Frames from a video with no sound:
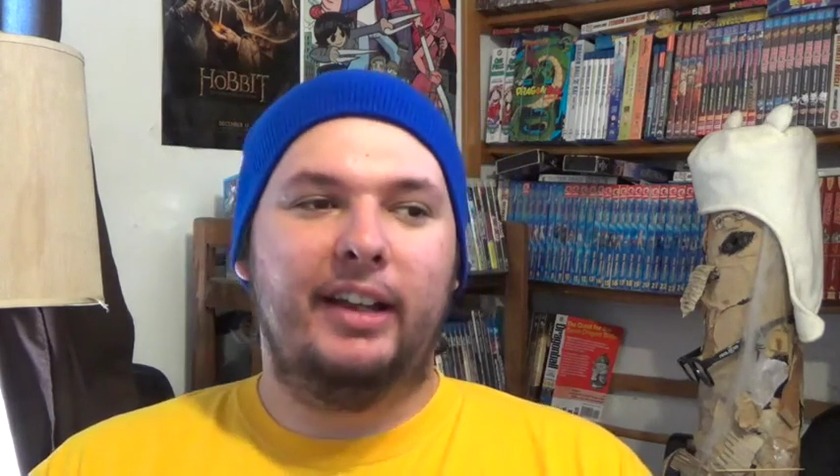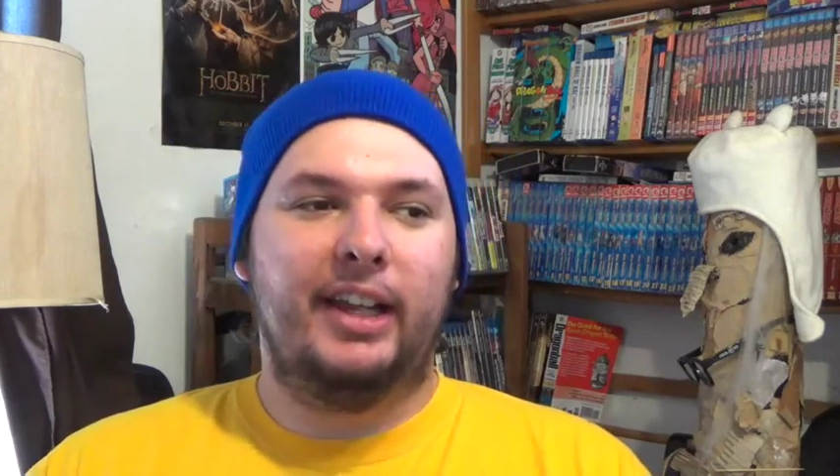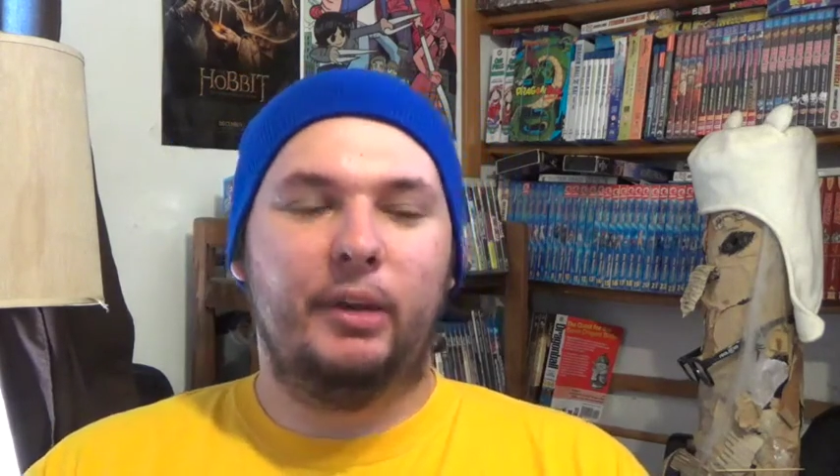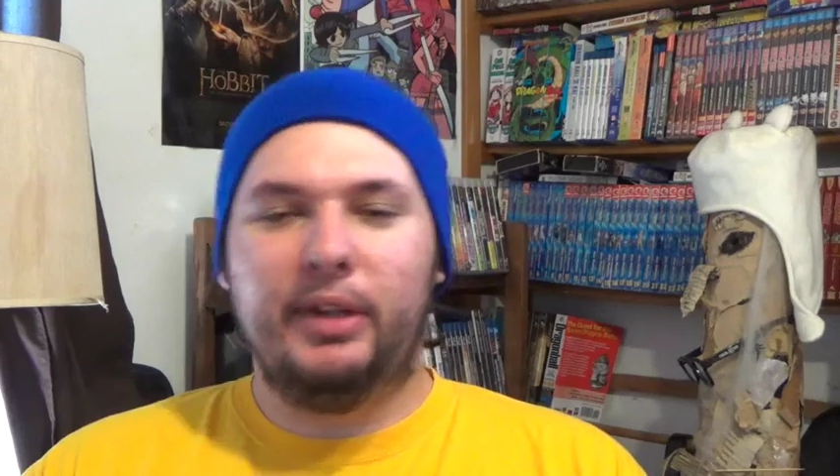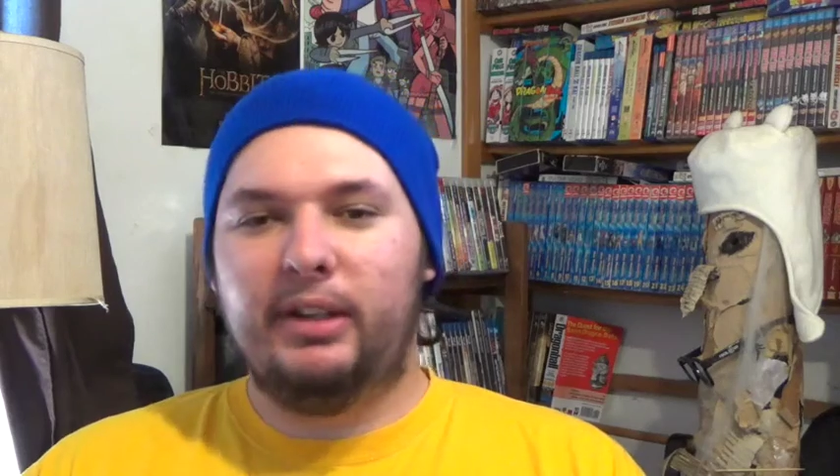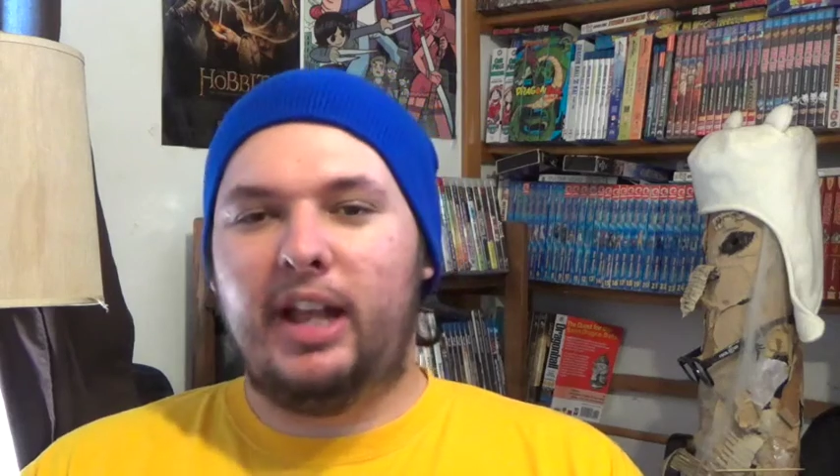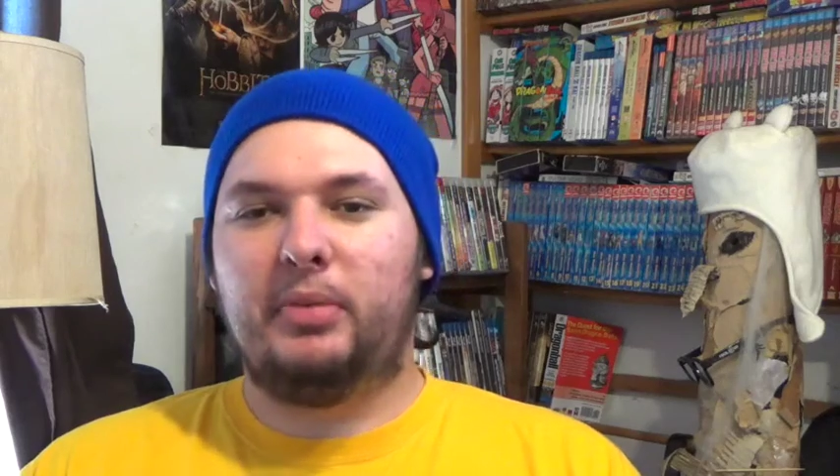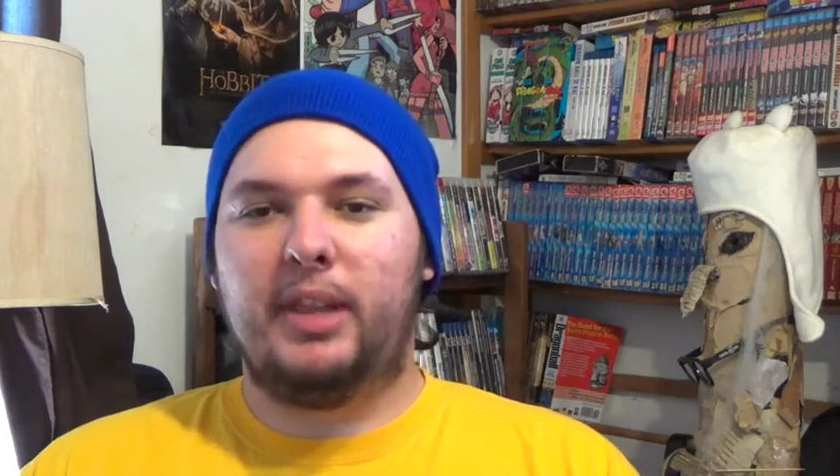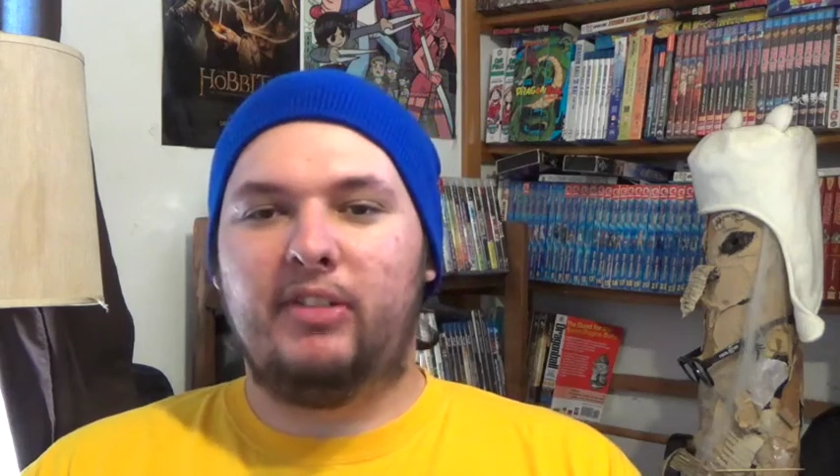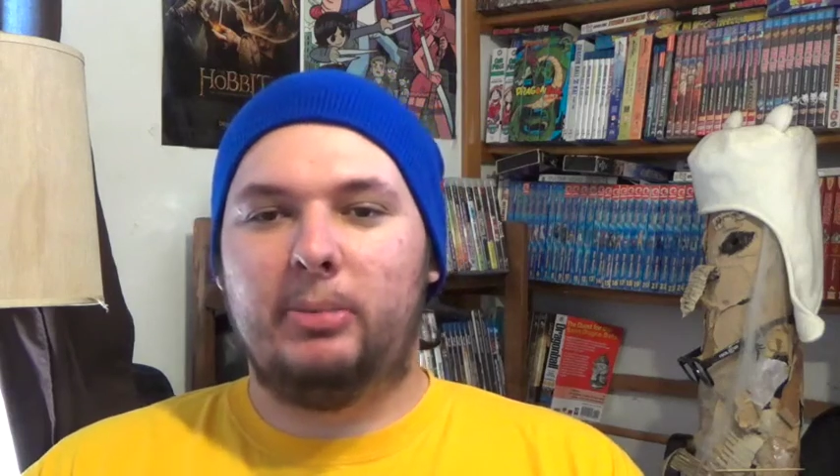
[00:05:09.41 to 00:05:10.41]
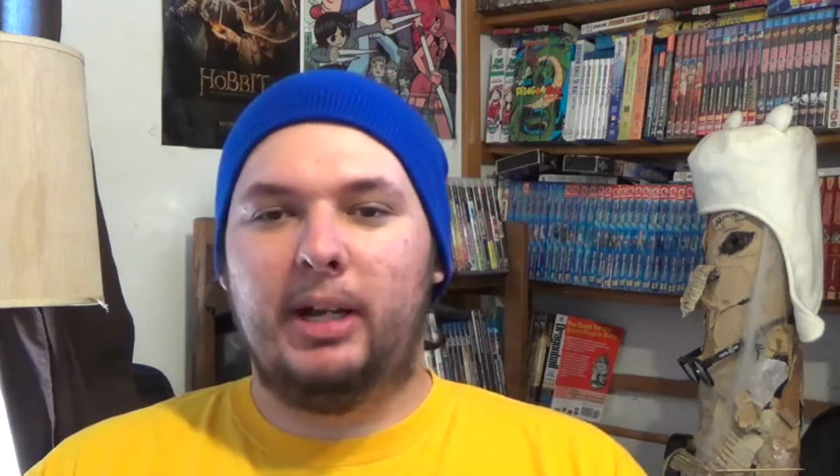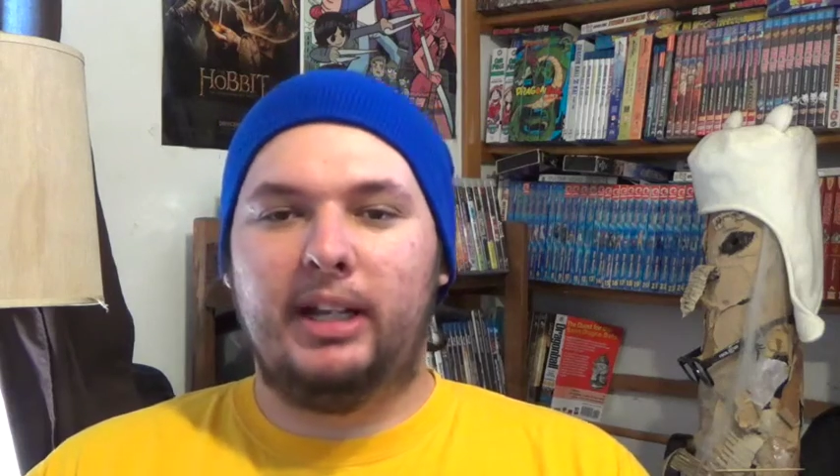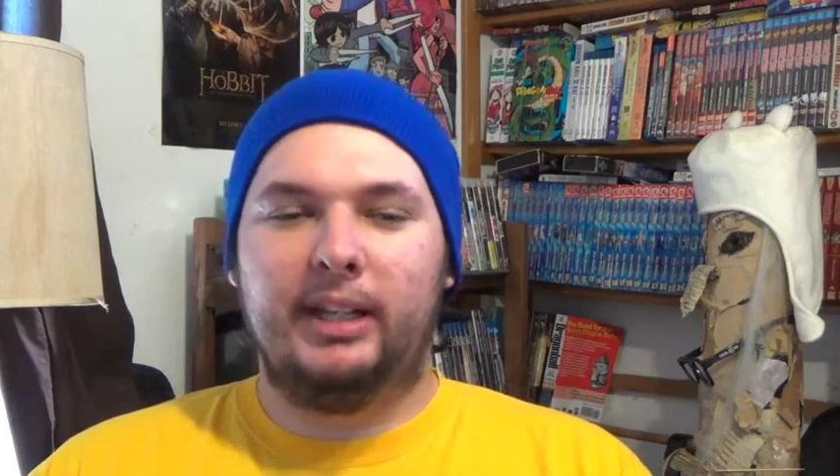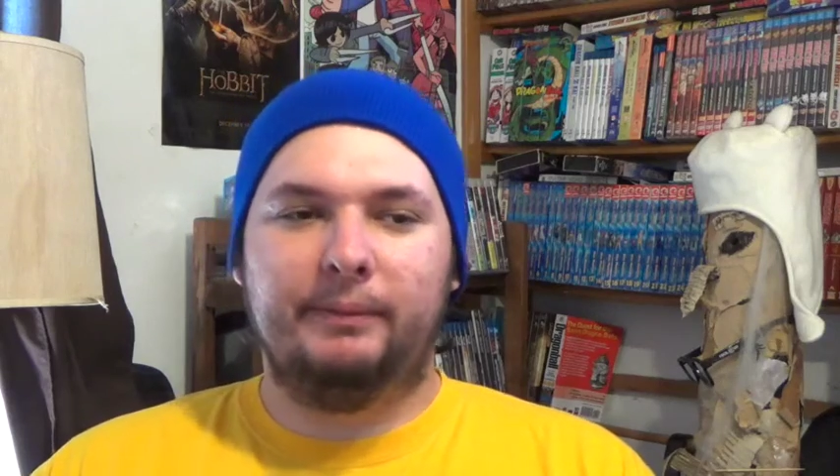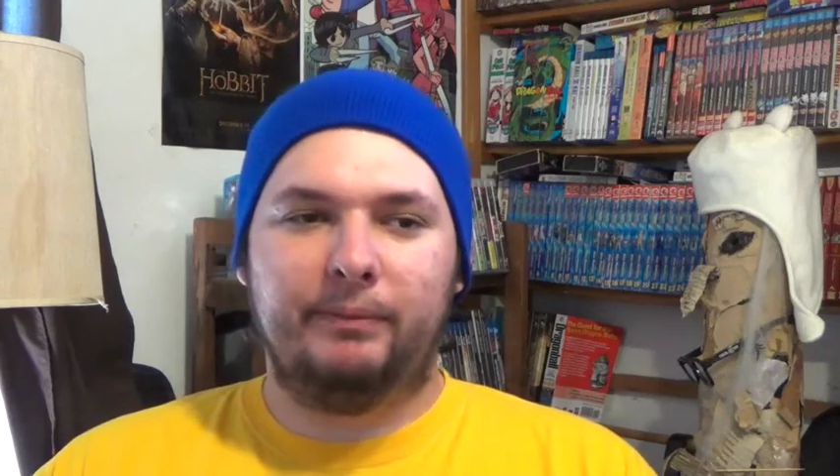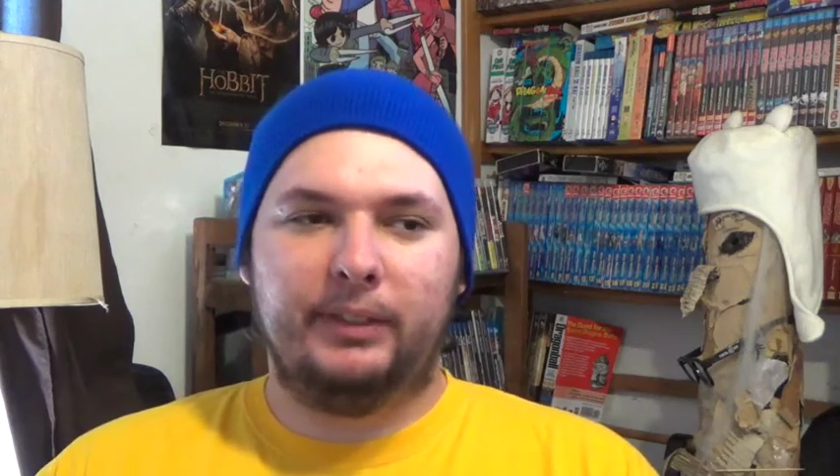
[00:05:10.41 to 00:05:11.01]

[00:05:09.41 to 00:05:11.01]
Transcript: He reunites with everybody.